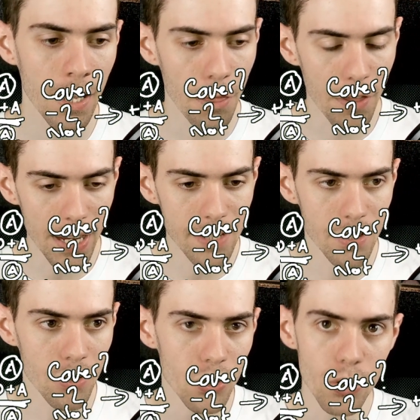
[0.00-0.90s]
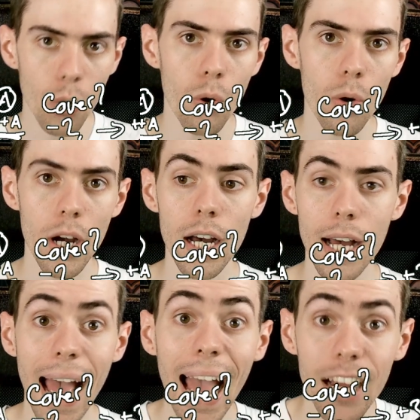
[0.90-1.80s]
that isn't your
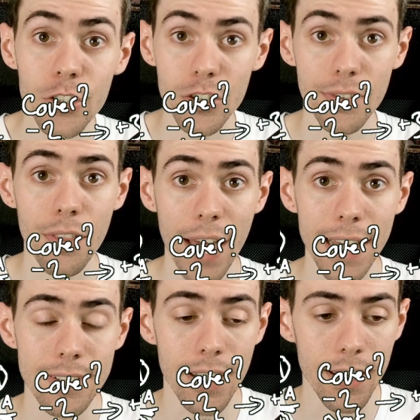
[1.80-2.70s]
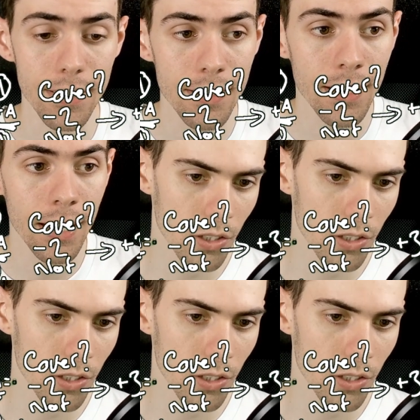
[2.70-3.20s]
action that turn.